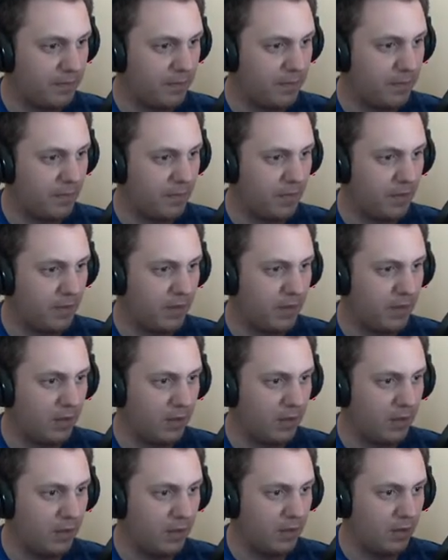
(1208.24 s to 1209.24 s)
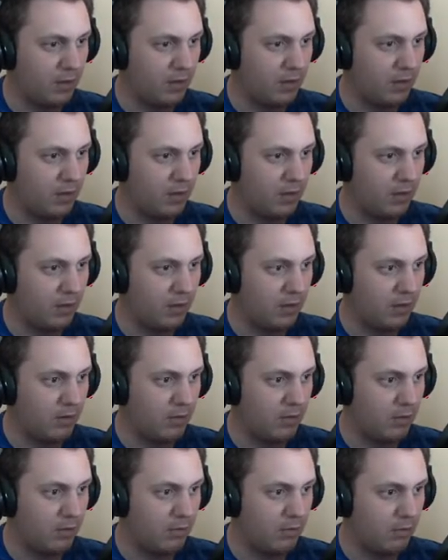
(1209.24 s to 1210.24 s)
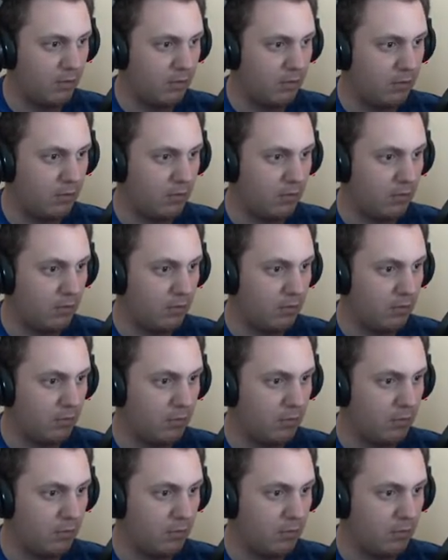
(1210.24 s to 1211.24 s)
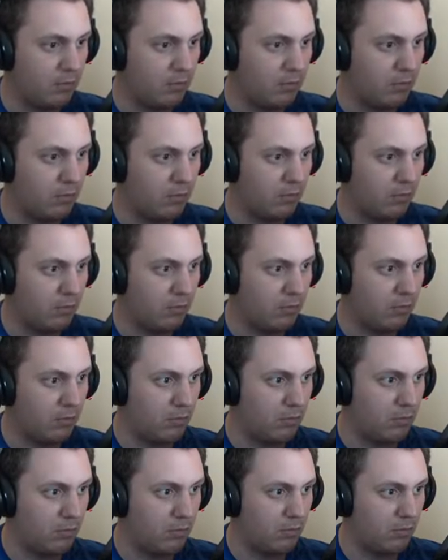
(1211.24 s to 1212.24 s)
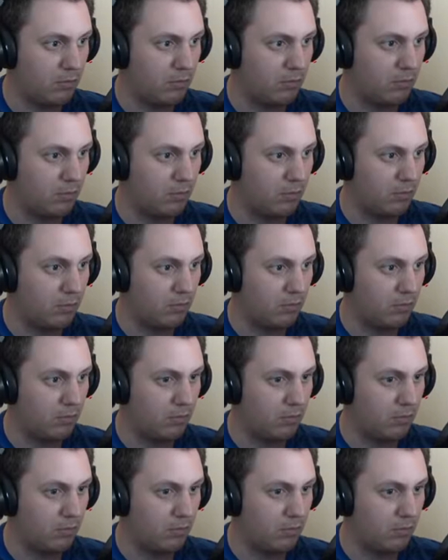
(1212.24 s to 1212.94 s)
Nothing is said.